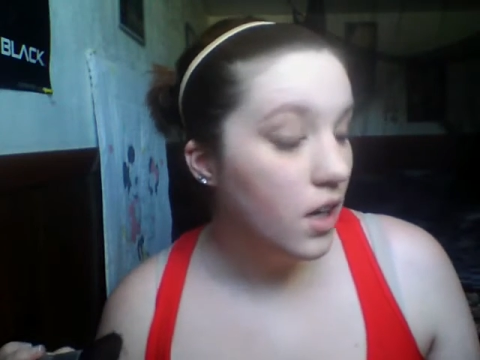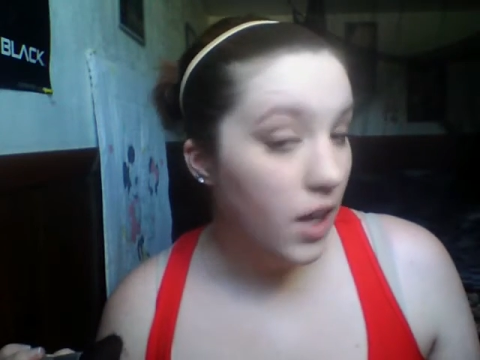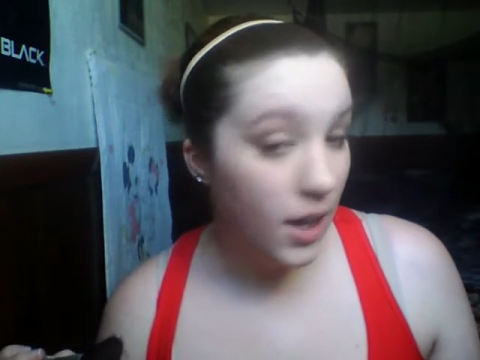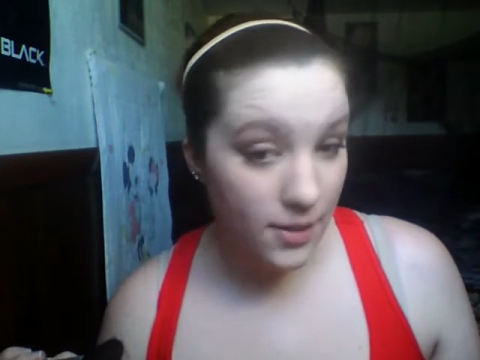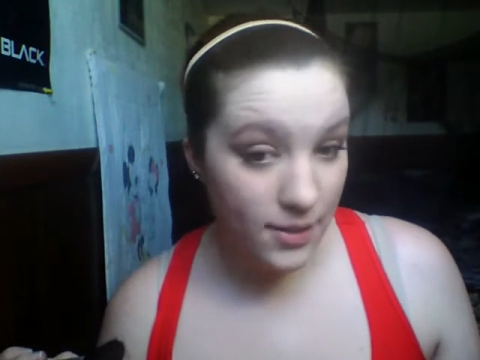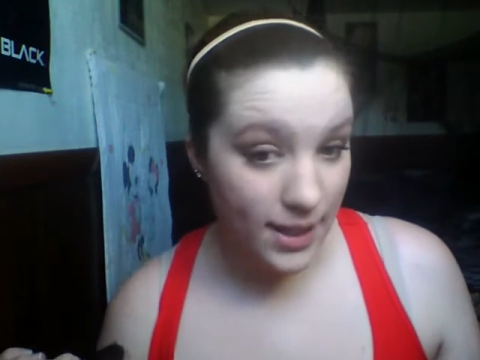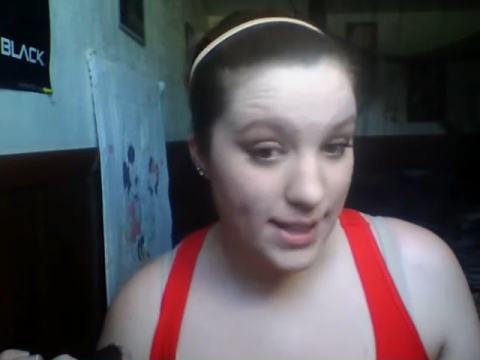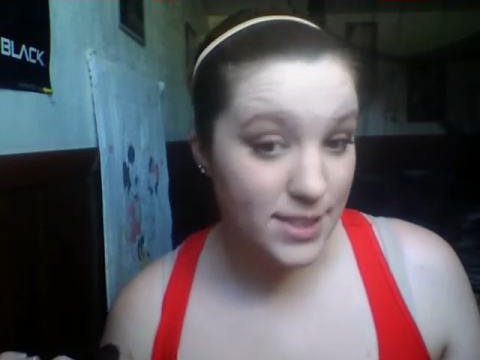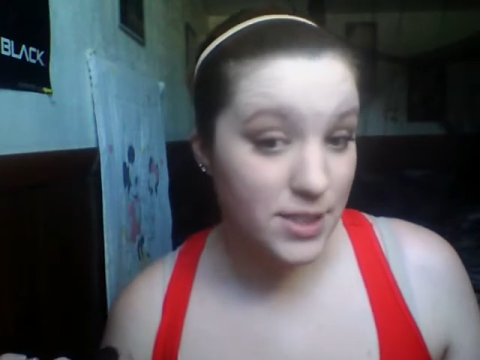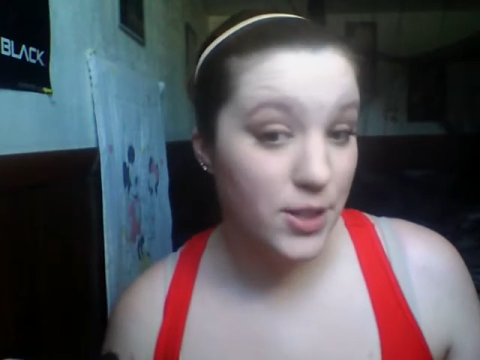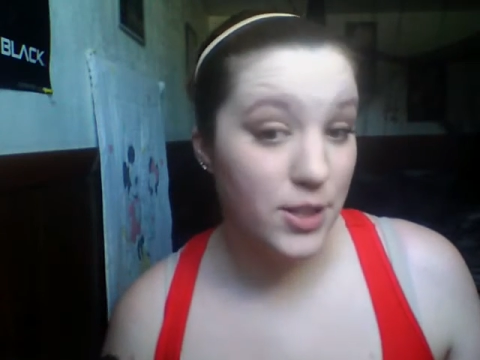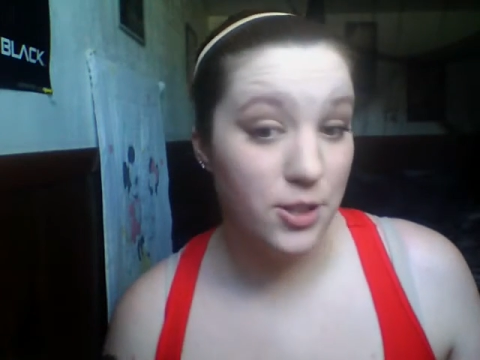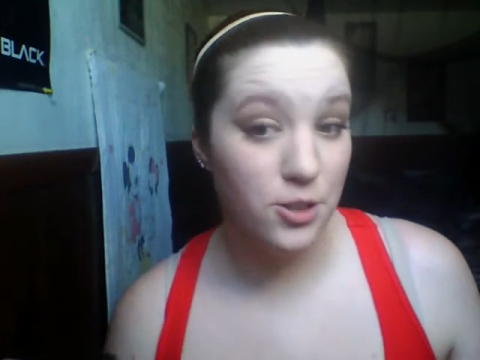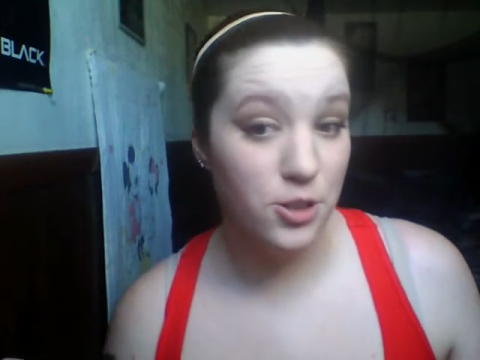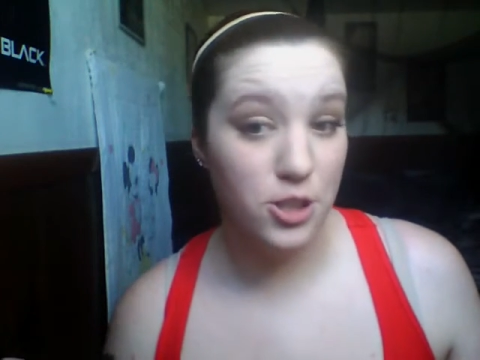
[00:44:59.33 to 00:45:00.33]
Alright, so I
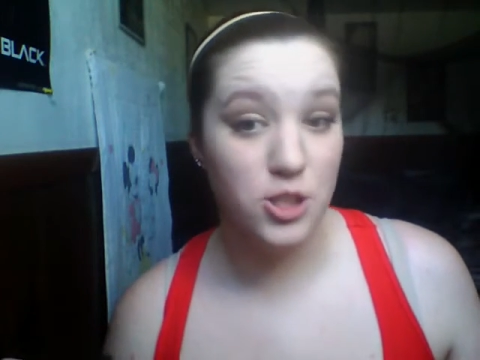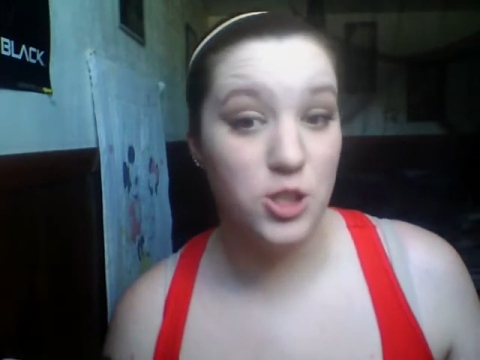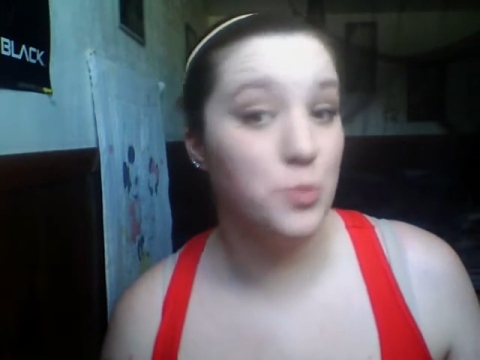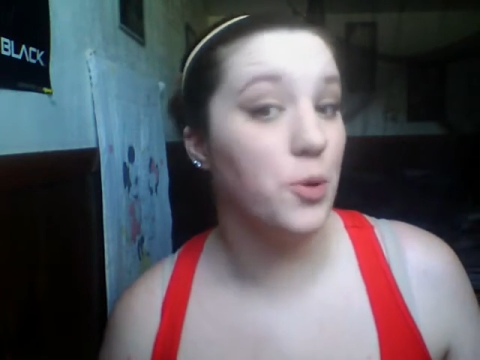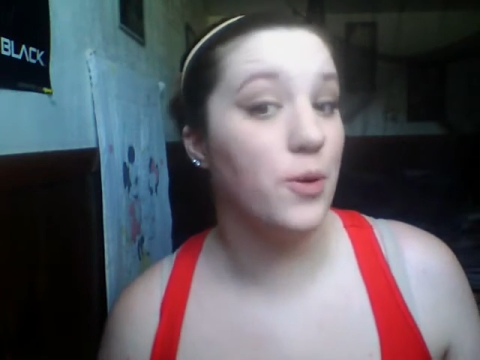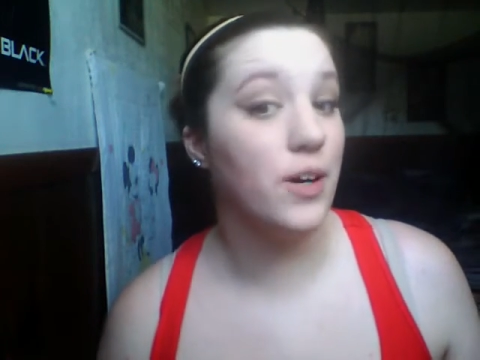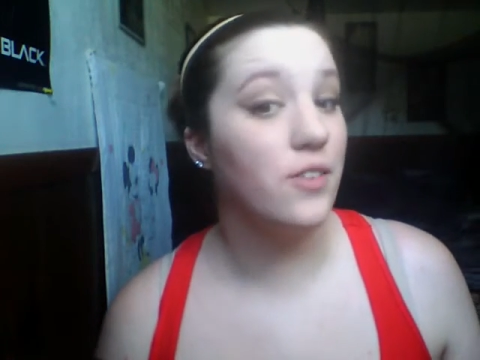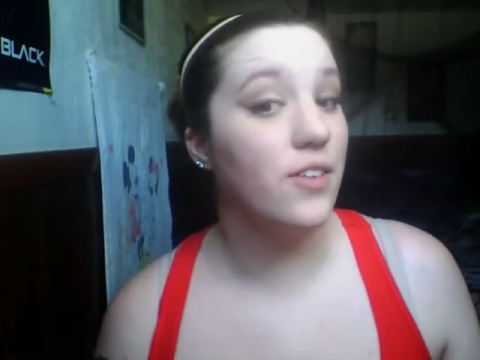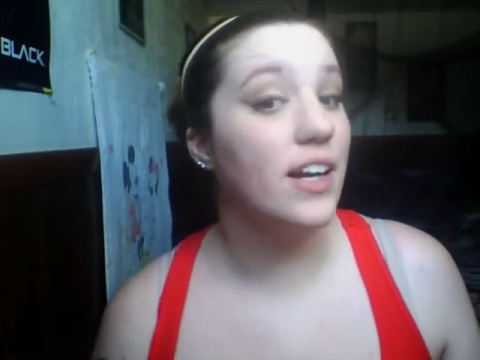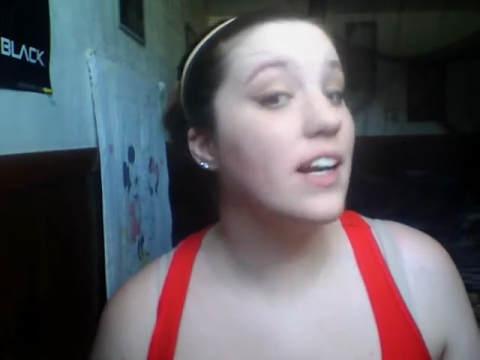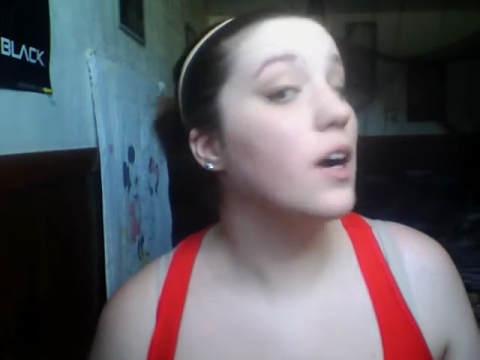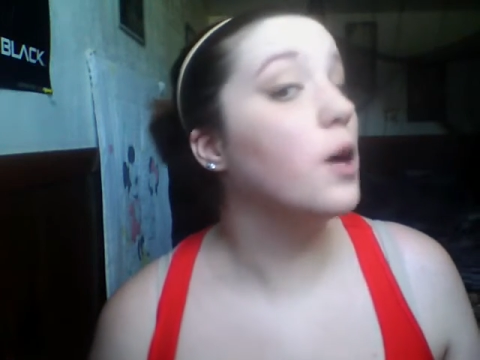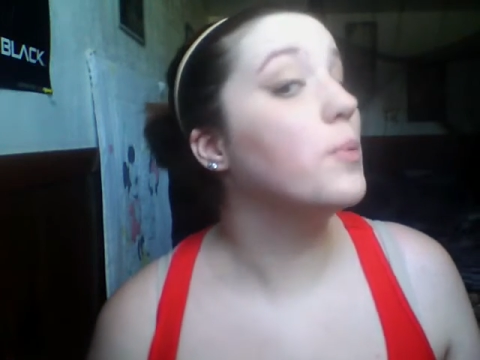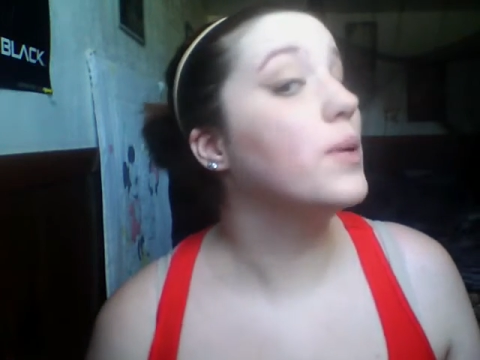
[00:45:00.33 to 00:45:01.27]
know it looks super weird right now